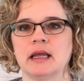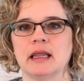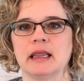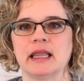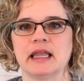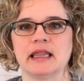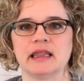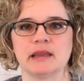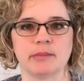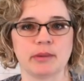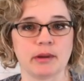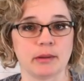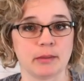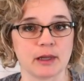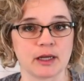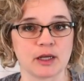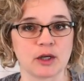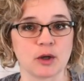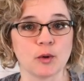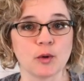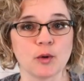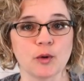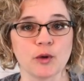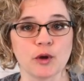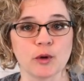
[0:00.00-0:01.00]
let the public
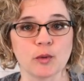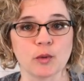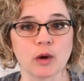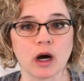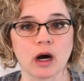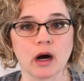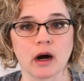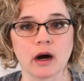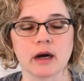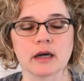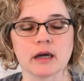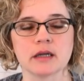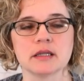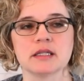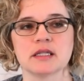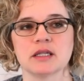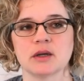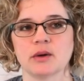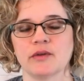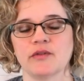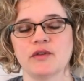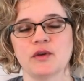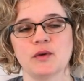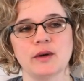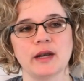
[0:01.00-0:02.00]
know who you are. So
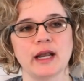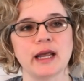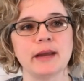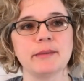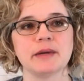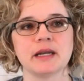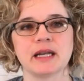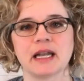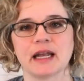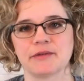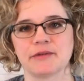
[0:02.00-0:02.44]
if you named it